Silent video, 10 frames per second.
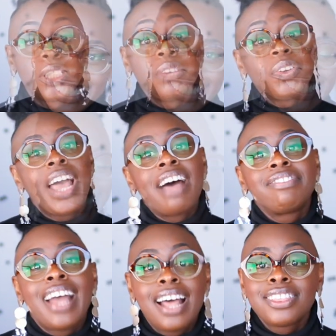So if you have
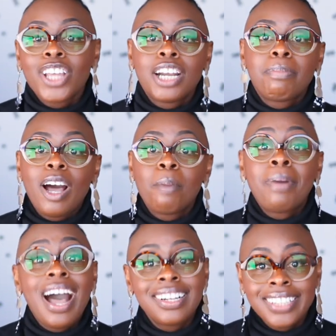not thought about
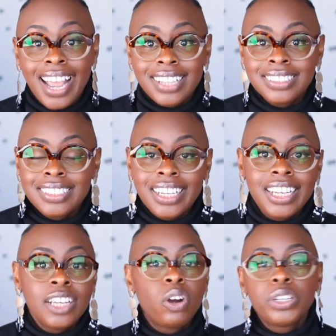
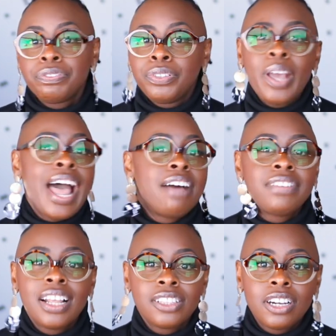podcasting or if you have
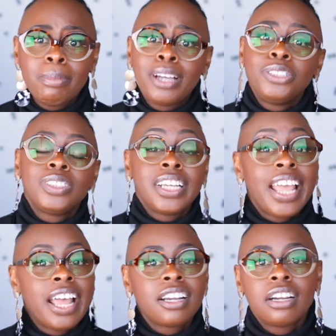not thought about using
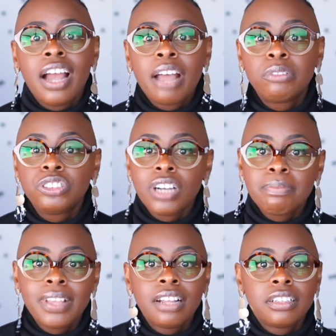Anchor, I will
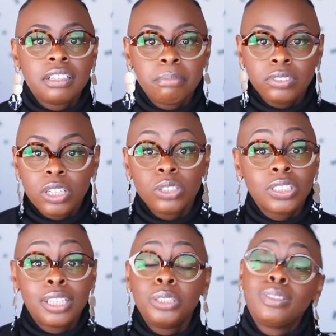drop that link below so
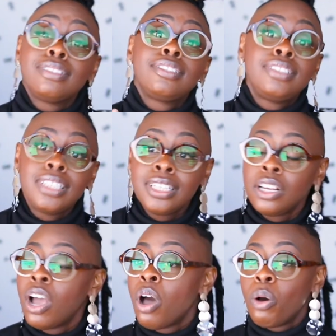that you can
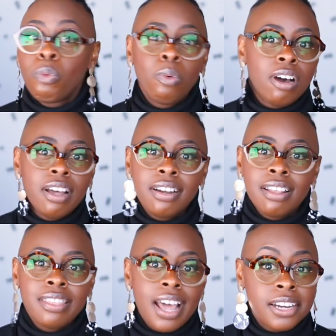see what
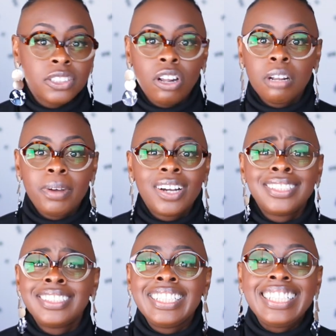that is all about.
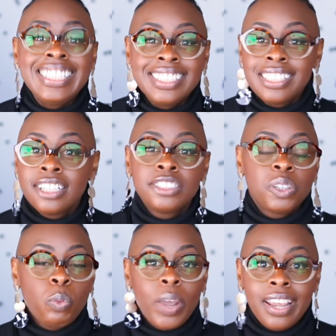It's the
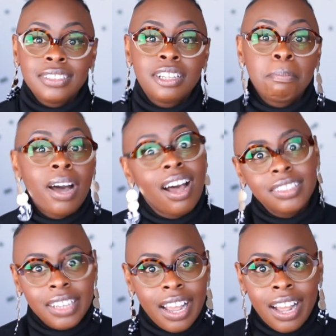easiest way to
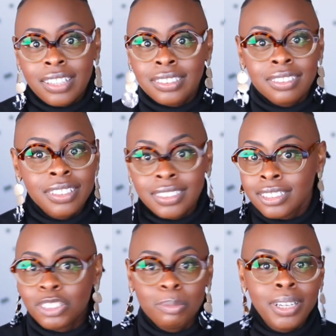podcast.
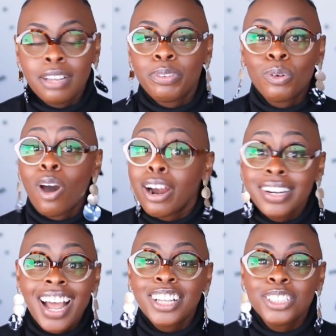Listen to me. If you are
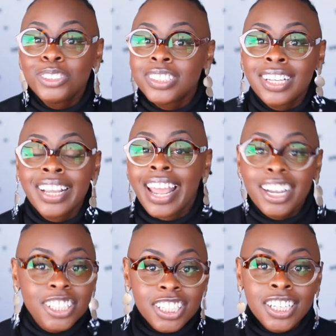not using
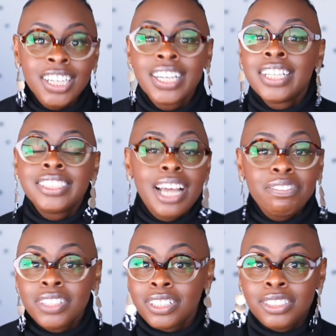Anchor,
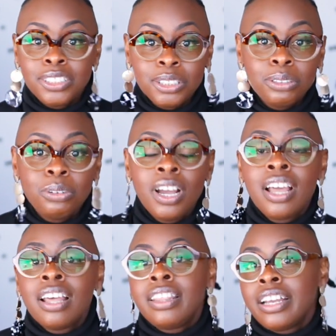definitely do.
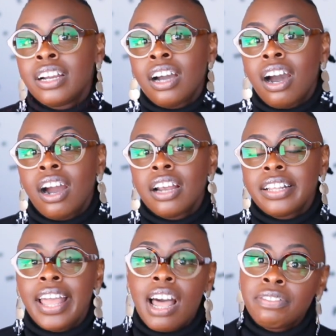There are
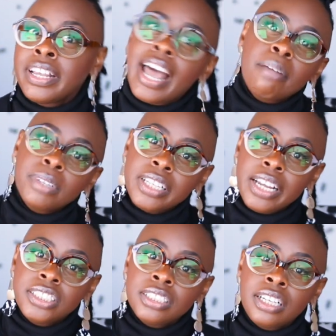they have the
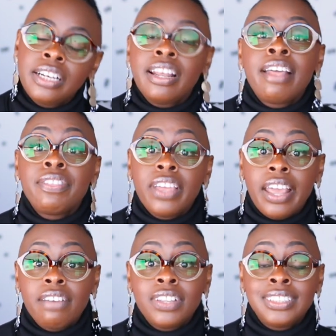application and they
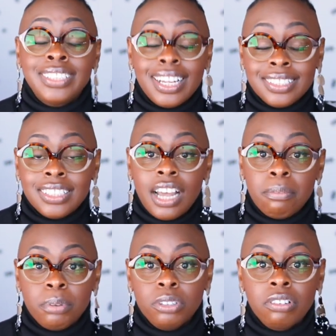have the
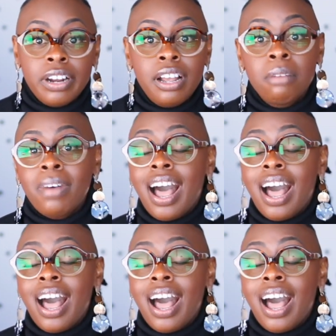desktop program.